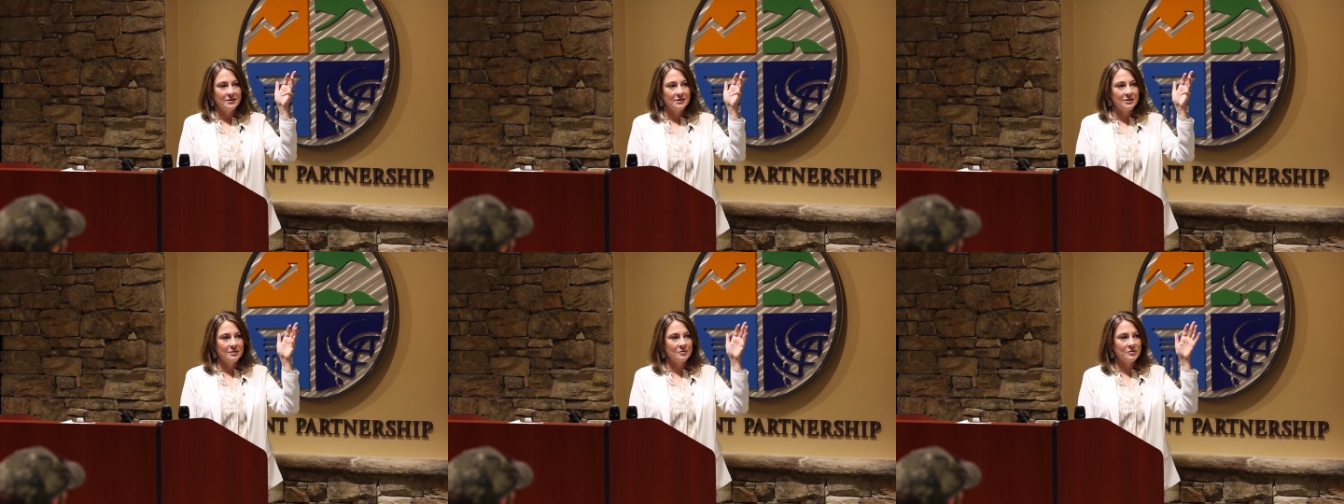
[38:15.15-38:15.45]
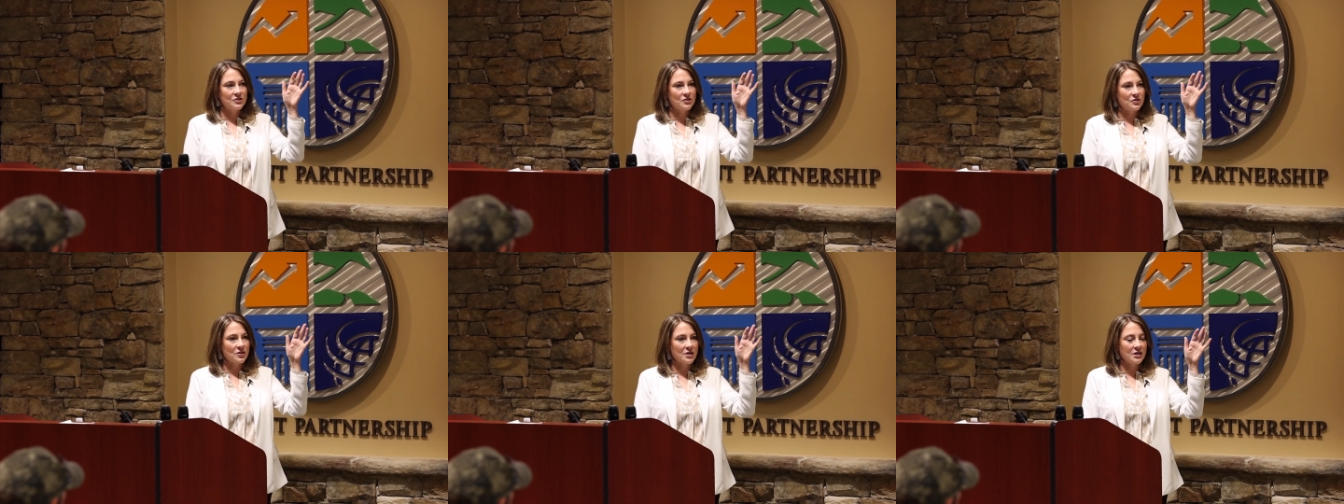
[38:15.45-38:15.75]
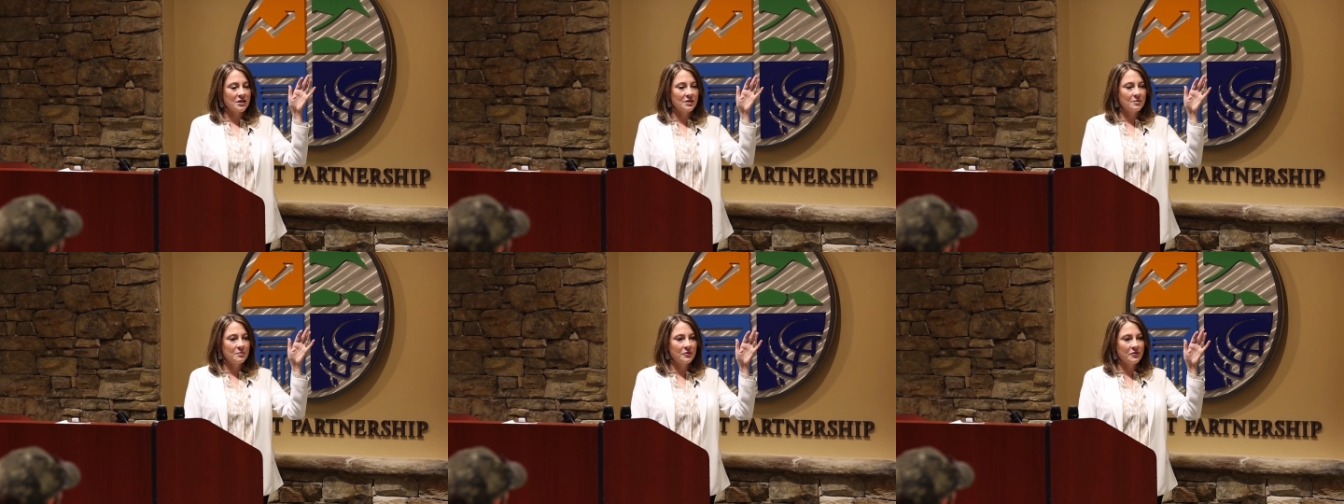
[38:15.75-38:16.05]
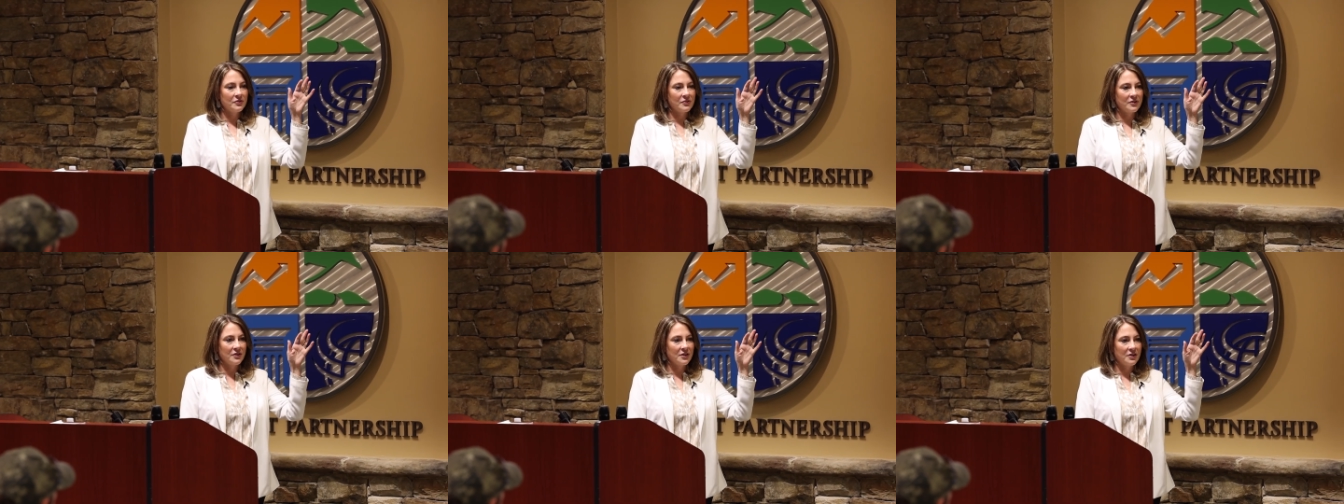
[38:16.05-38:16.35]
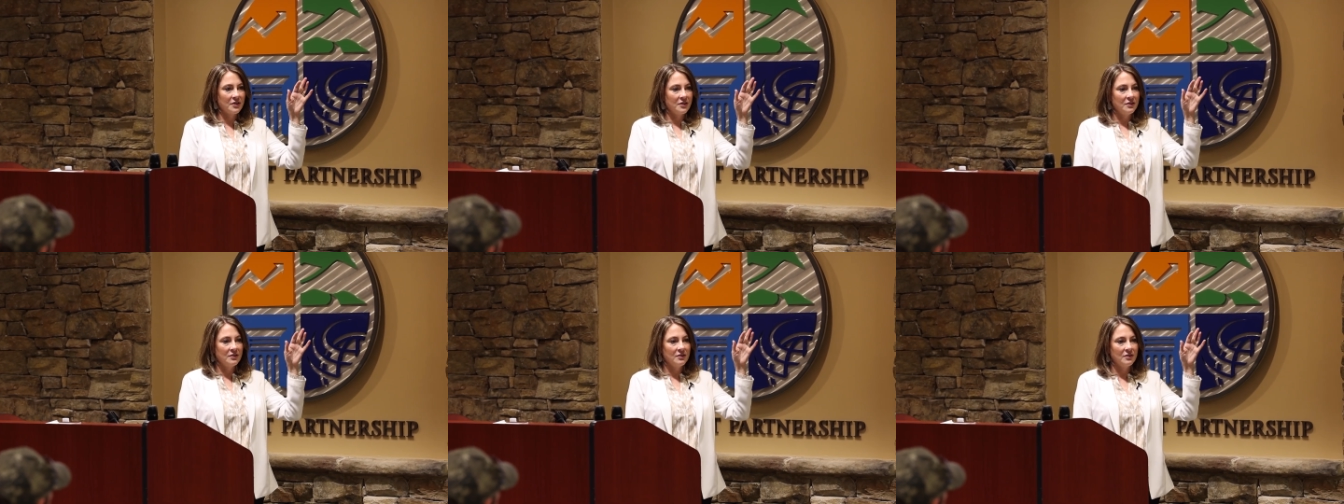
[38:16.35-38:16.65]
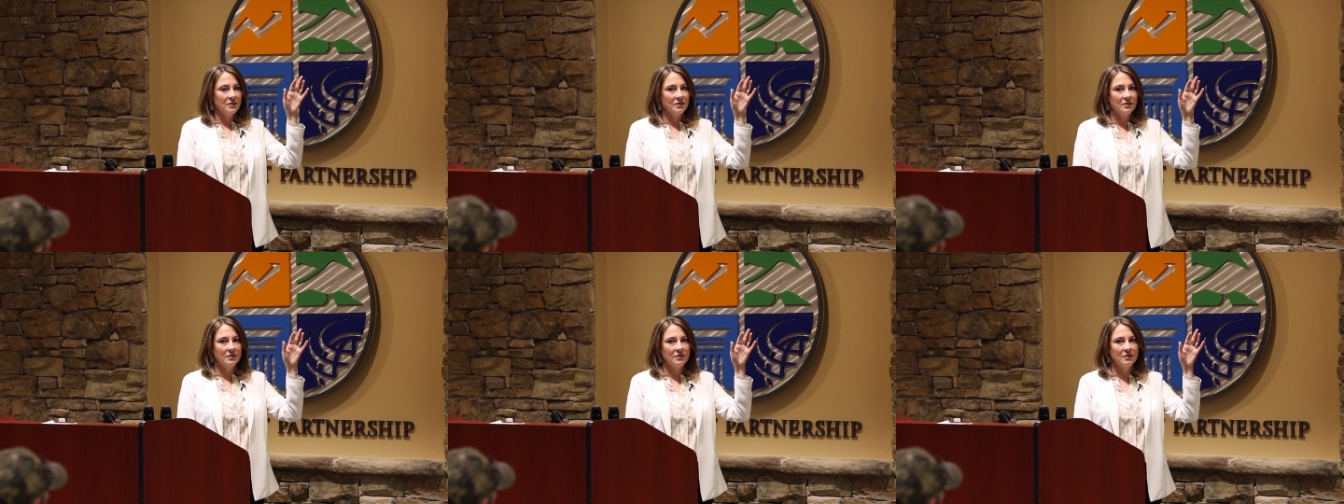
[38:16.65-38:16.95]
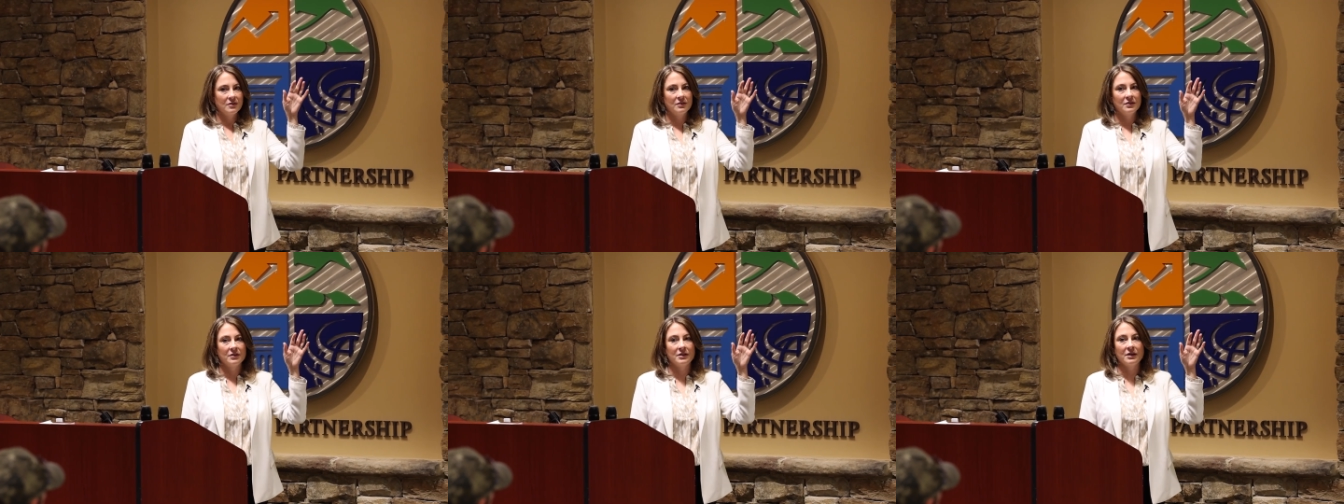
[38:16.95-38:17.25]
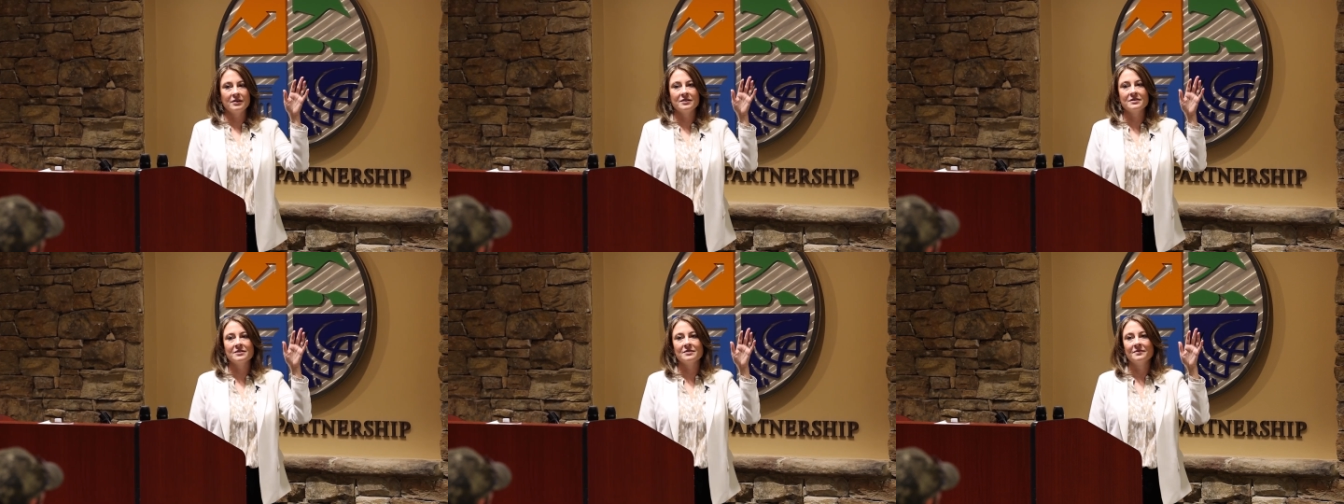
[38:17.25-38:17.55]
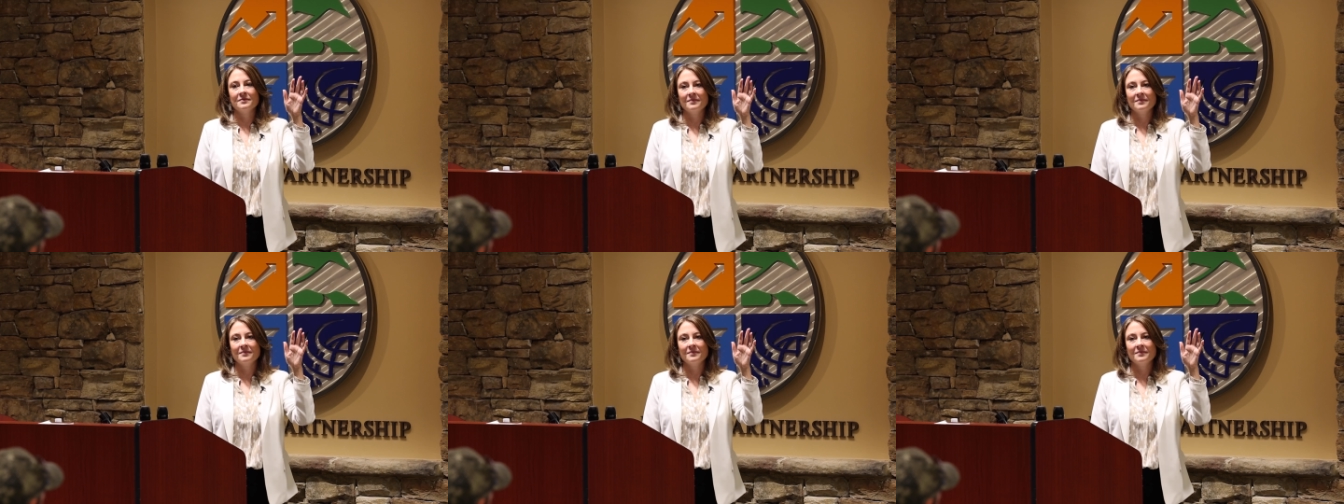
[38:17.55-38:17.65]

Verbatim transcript: demonstrate empathy Yes?